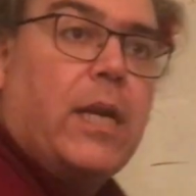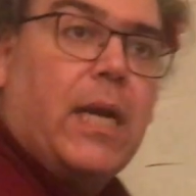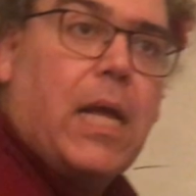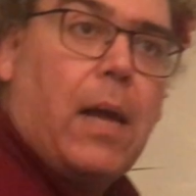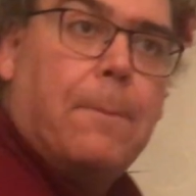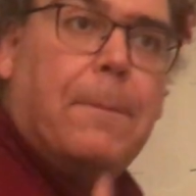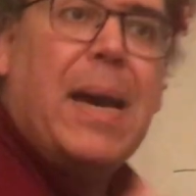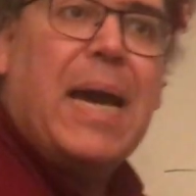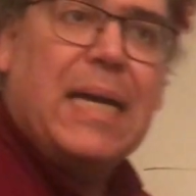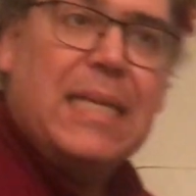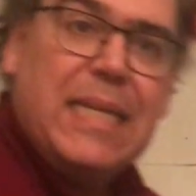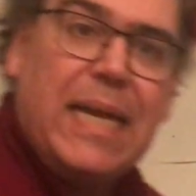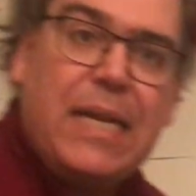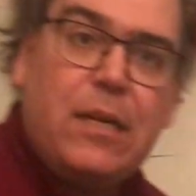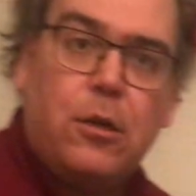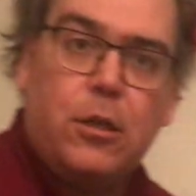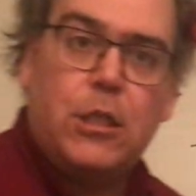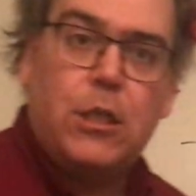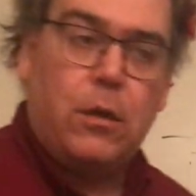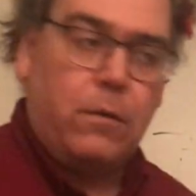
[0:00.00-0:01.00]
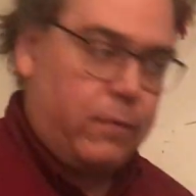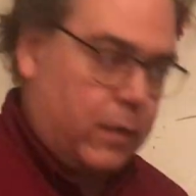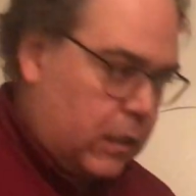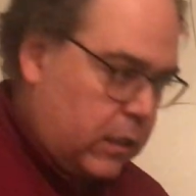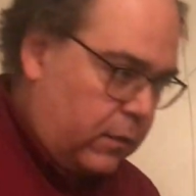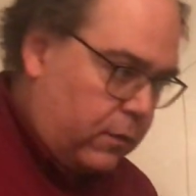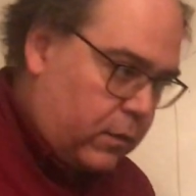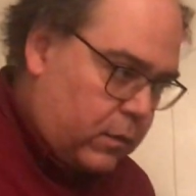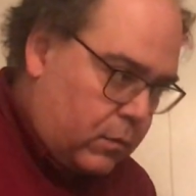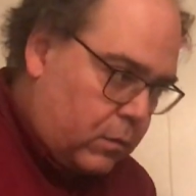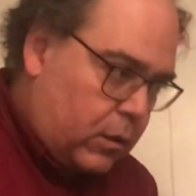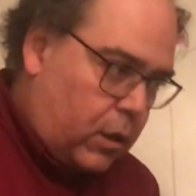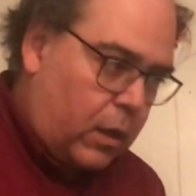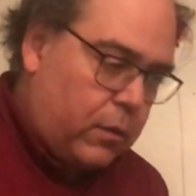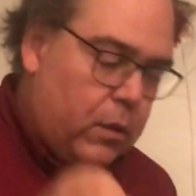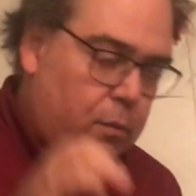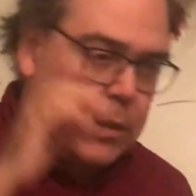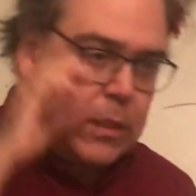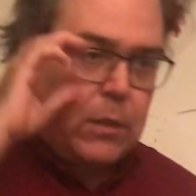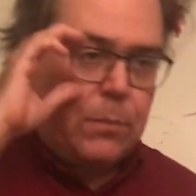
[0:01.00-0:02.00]
going to come back later too, because you were
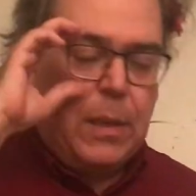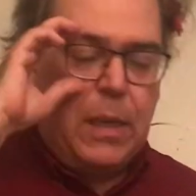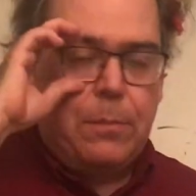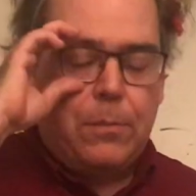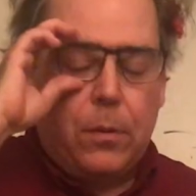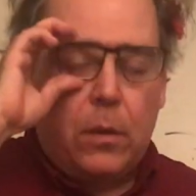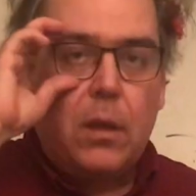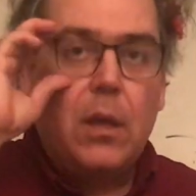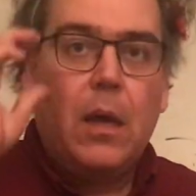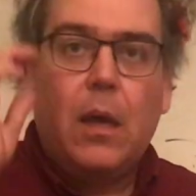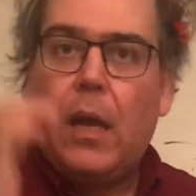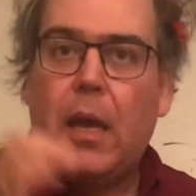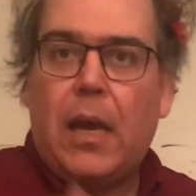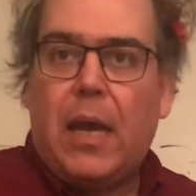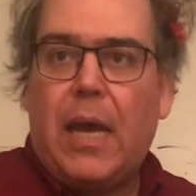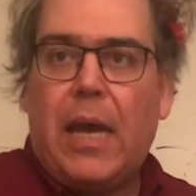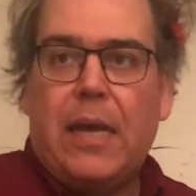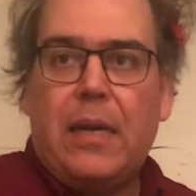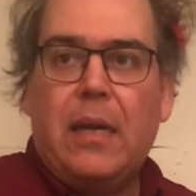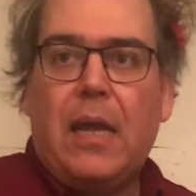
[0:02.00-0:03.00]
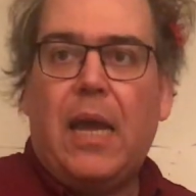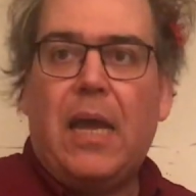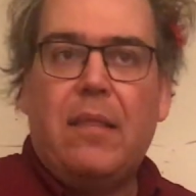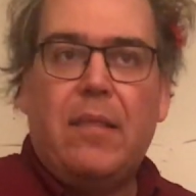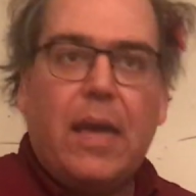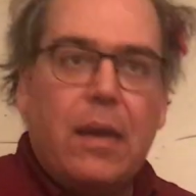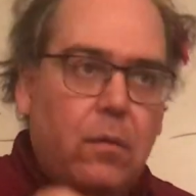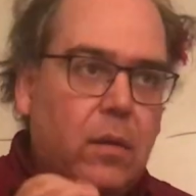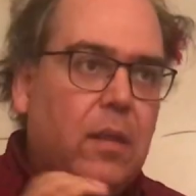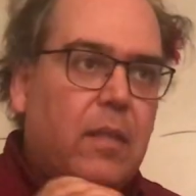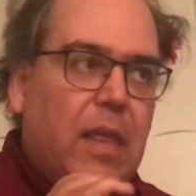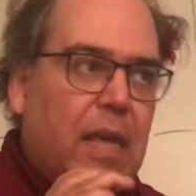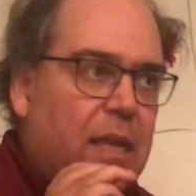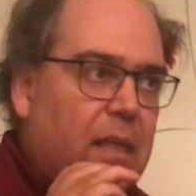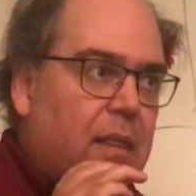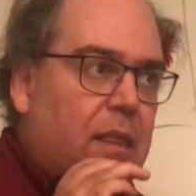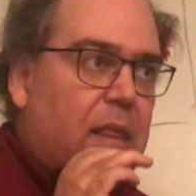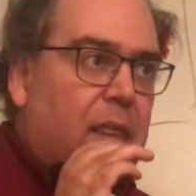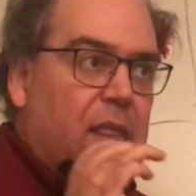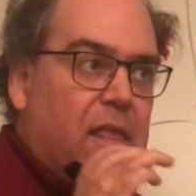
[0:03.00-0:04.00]
talking to a bunch of people, and, and they,
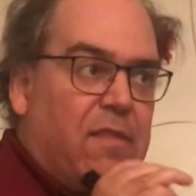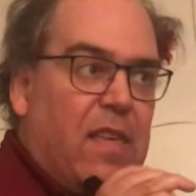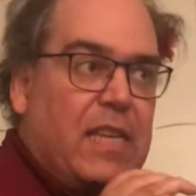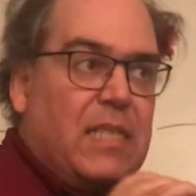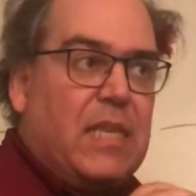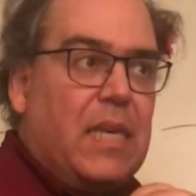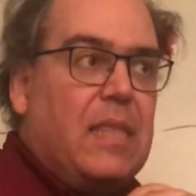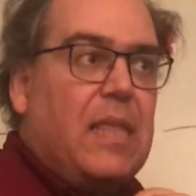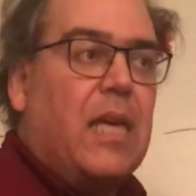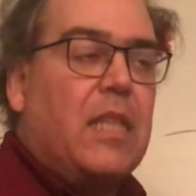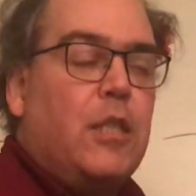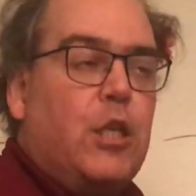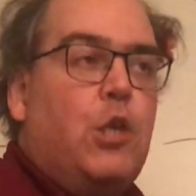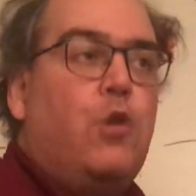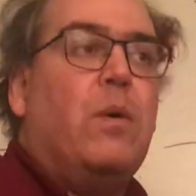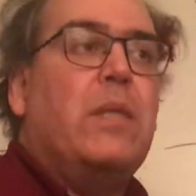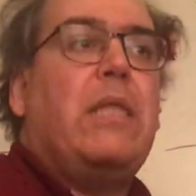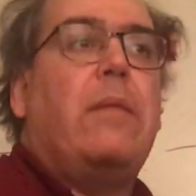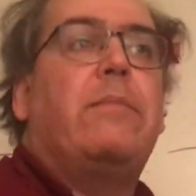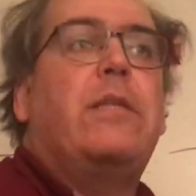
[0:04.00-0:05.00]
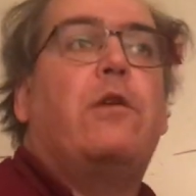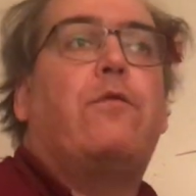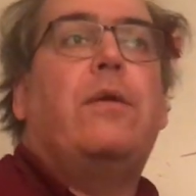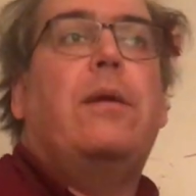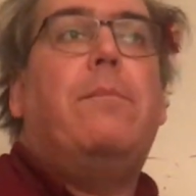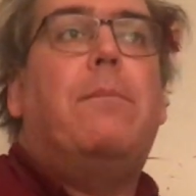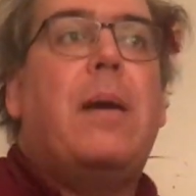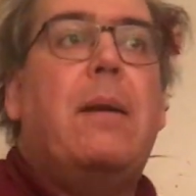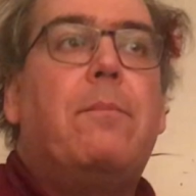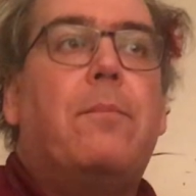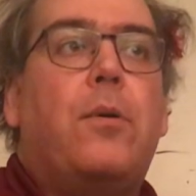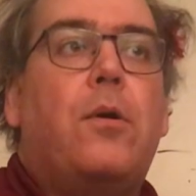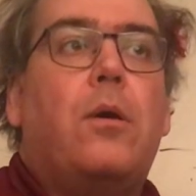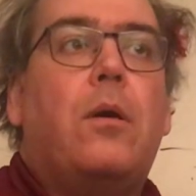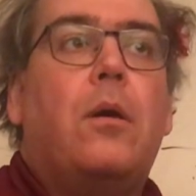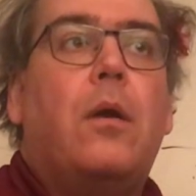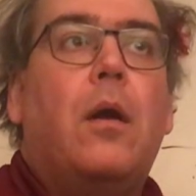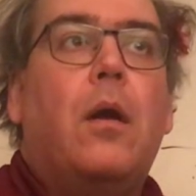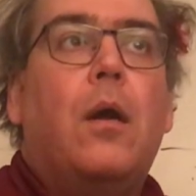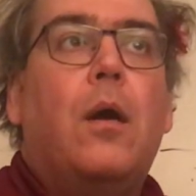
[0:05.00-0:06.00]
they, they see that you want them to
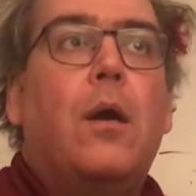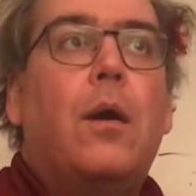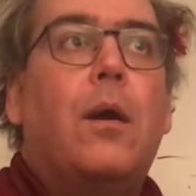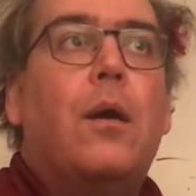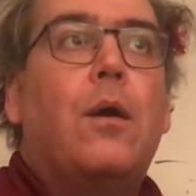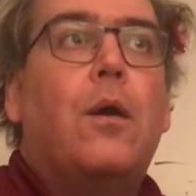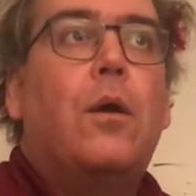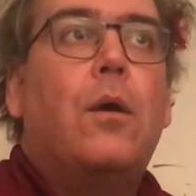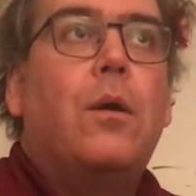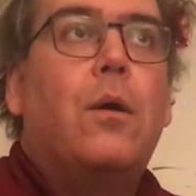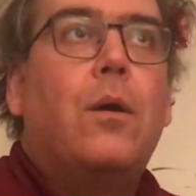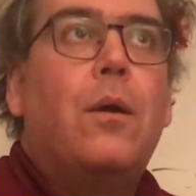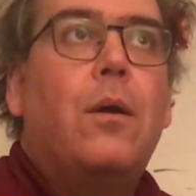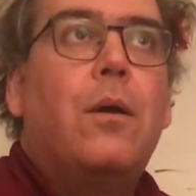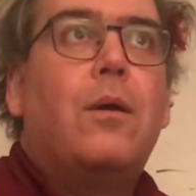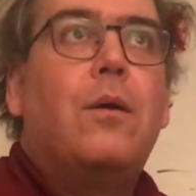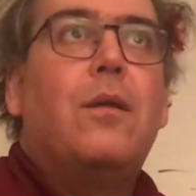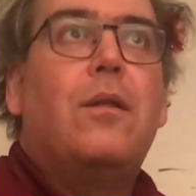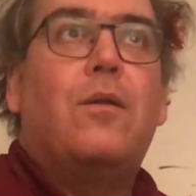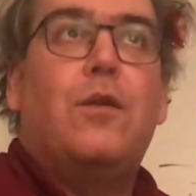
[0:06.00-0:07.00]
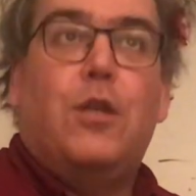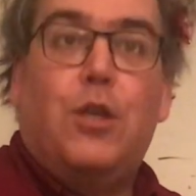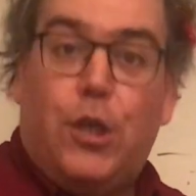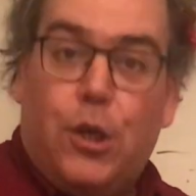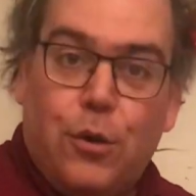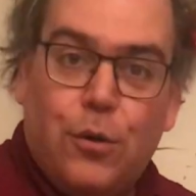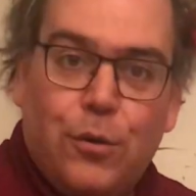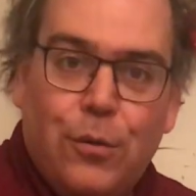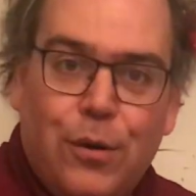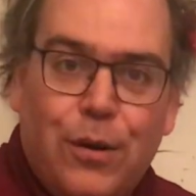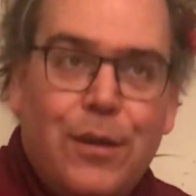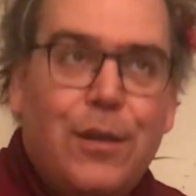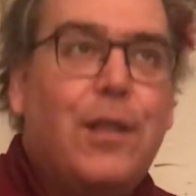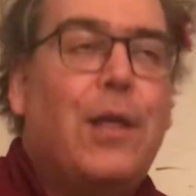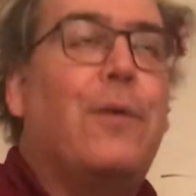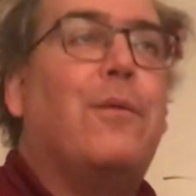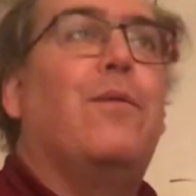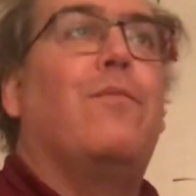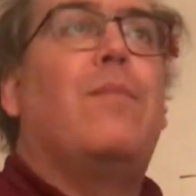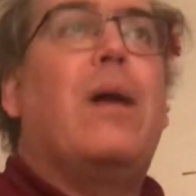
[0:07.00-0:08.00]
remember you,
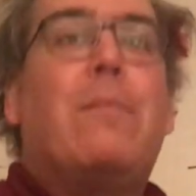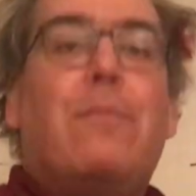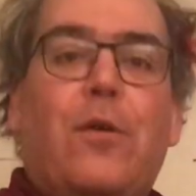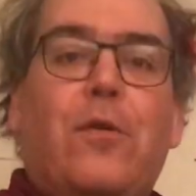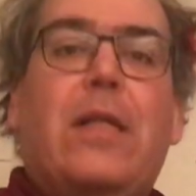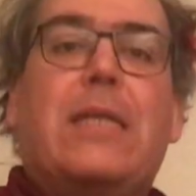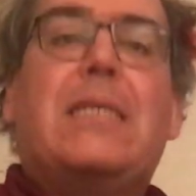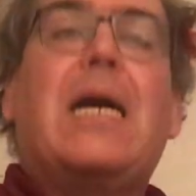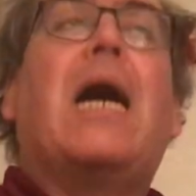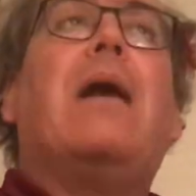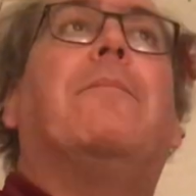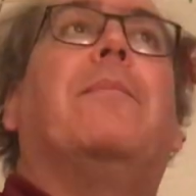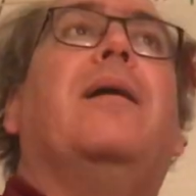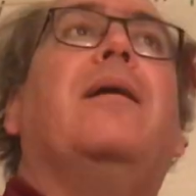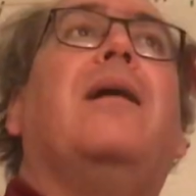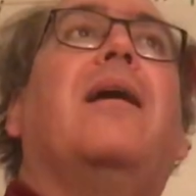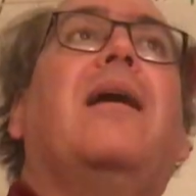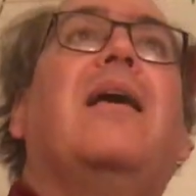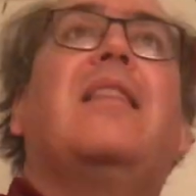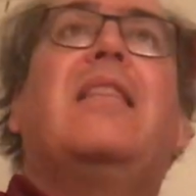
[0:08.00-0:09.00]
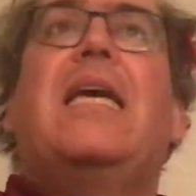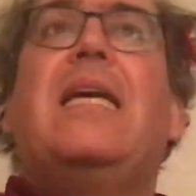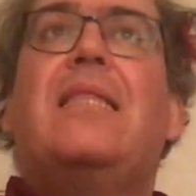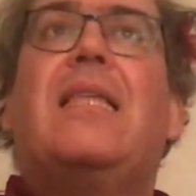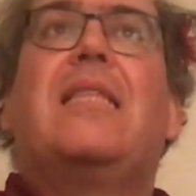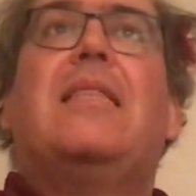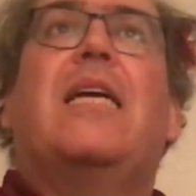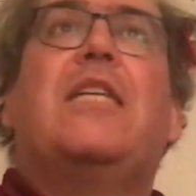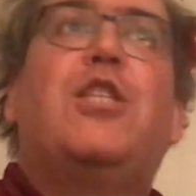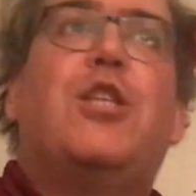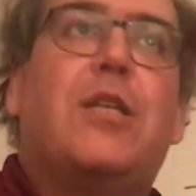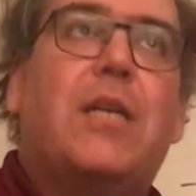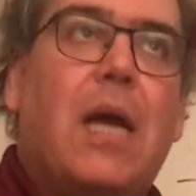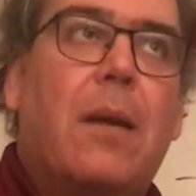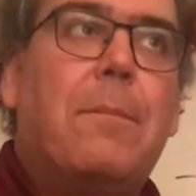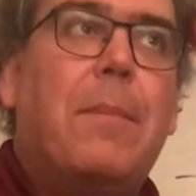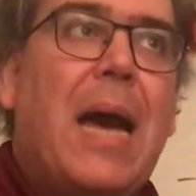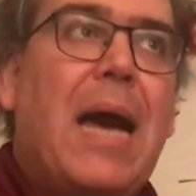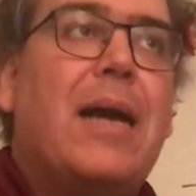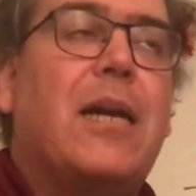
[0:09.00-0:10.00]
remember the topic, think that they should
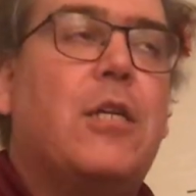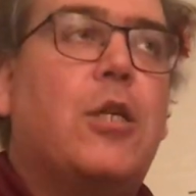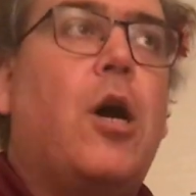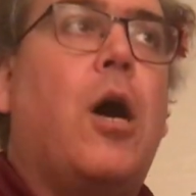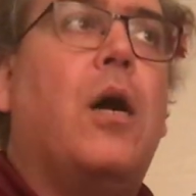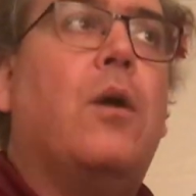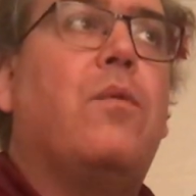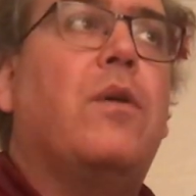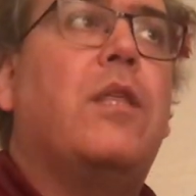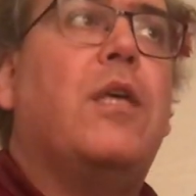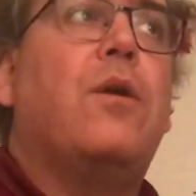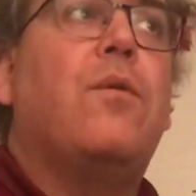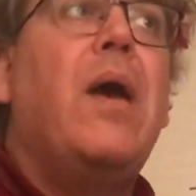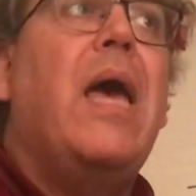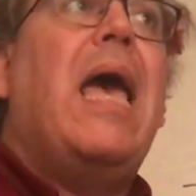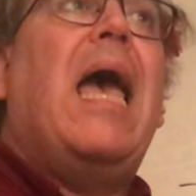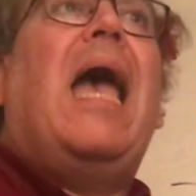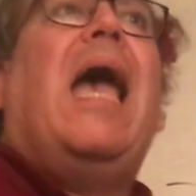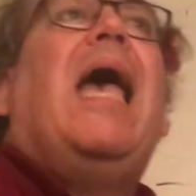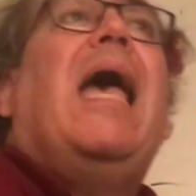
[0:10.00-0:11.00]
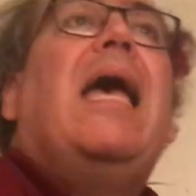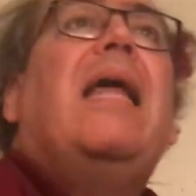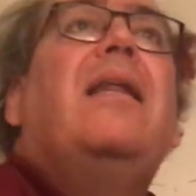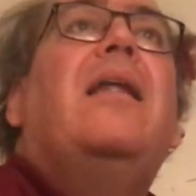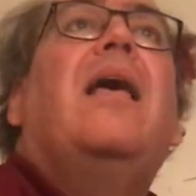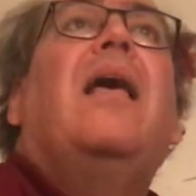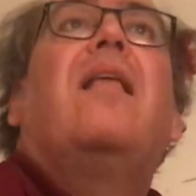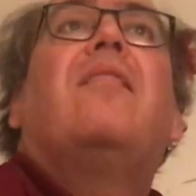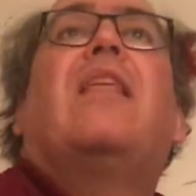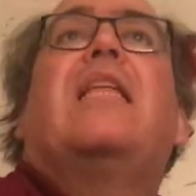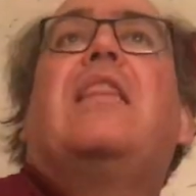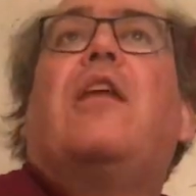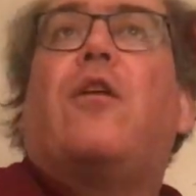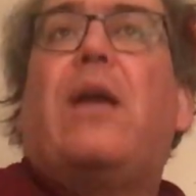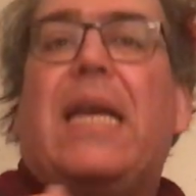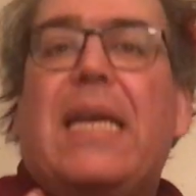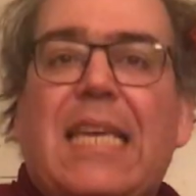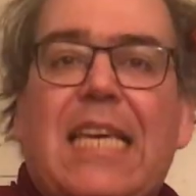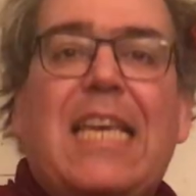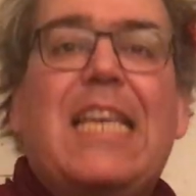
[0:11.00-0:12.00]
come back and talk with you, and that
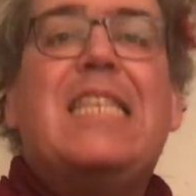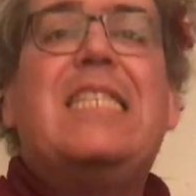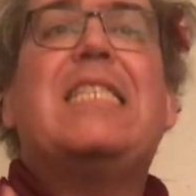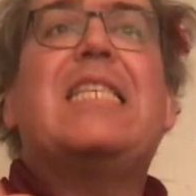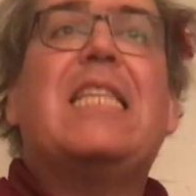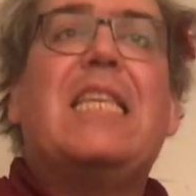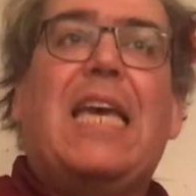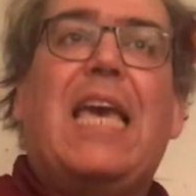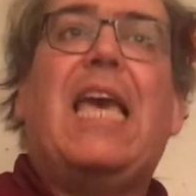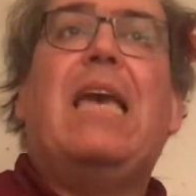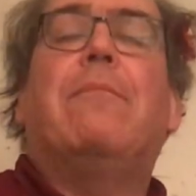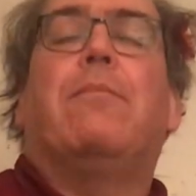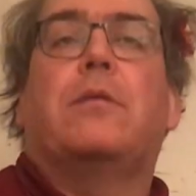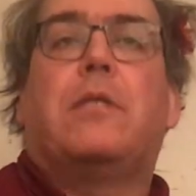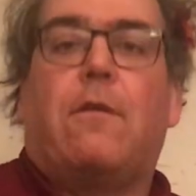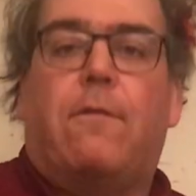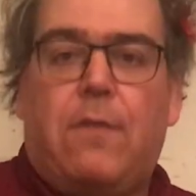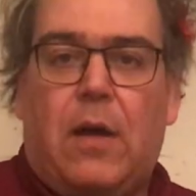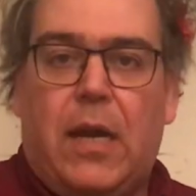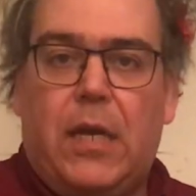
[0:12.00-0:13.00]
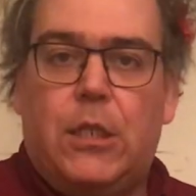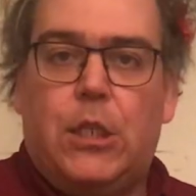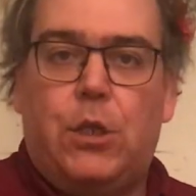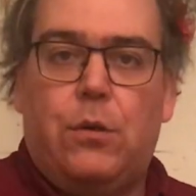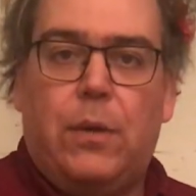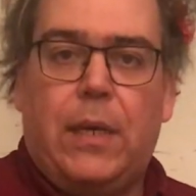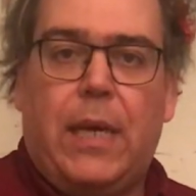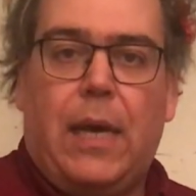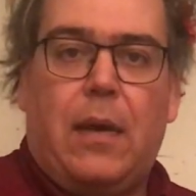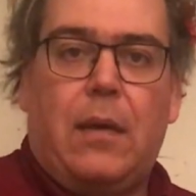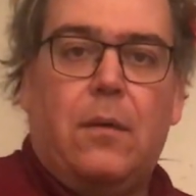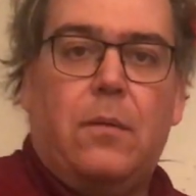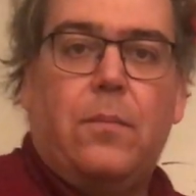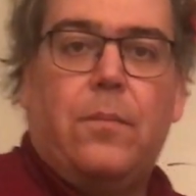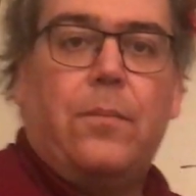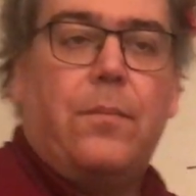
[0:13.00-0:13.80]
they're easily able to find you again.